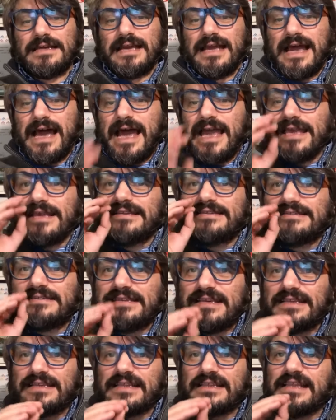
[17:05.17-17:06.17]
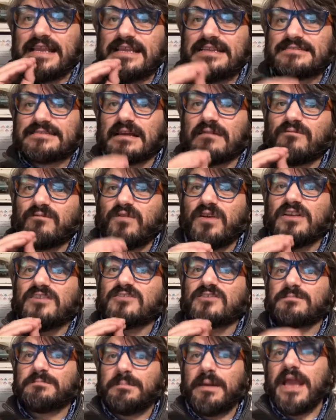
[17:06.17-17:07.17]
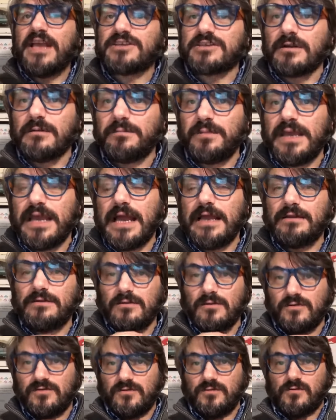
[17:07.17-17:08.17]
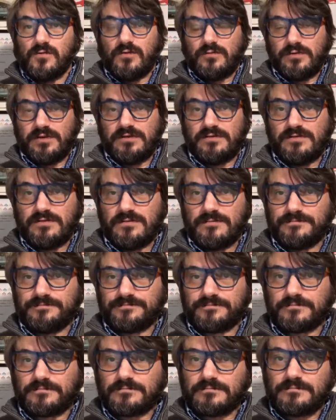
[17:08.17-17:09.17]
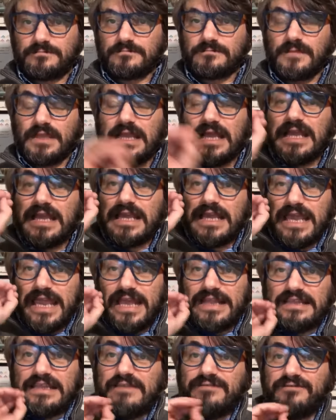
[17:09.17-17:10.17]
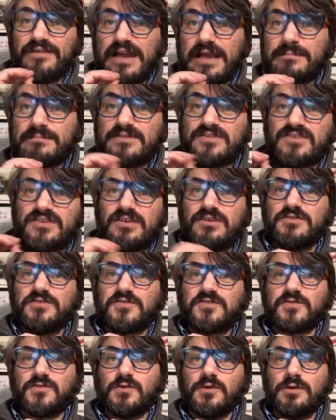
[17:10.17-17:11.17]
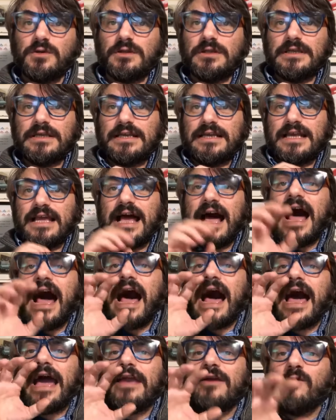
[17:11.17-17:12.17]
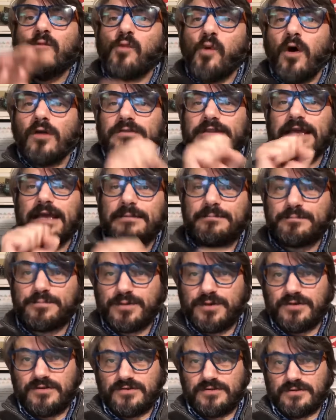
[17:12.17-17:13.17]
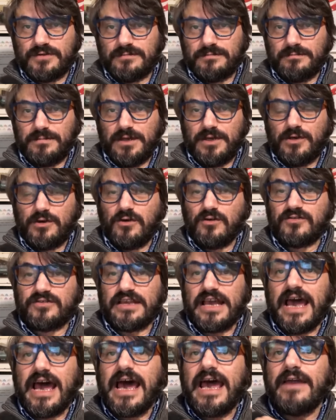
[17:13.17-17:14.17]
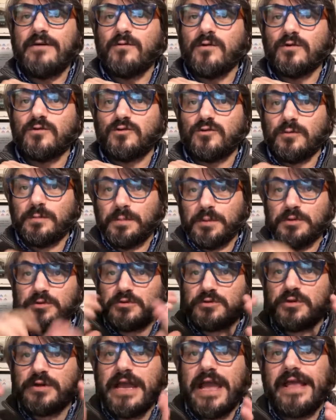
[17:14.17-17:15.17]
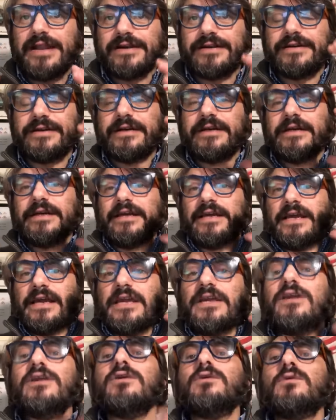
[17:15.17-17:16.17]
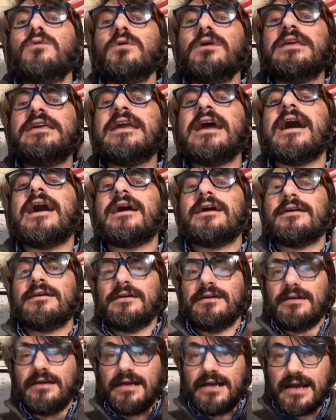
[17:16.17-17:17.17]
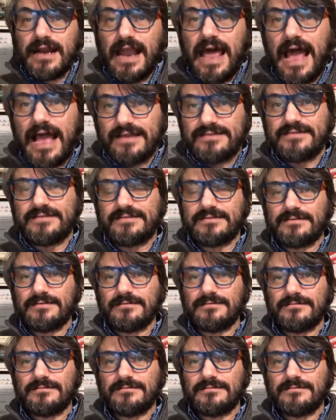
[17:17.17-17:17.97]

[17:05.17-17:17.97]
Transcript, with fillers: I see that there is something special behind those drawings. And if I am serious school, I want that person because I want to put together a new young class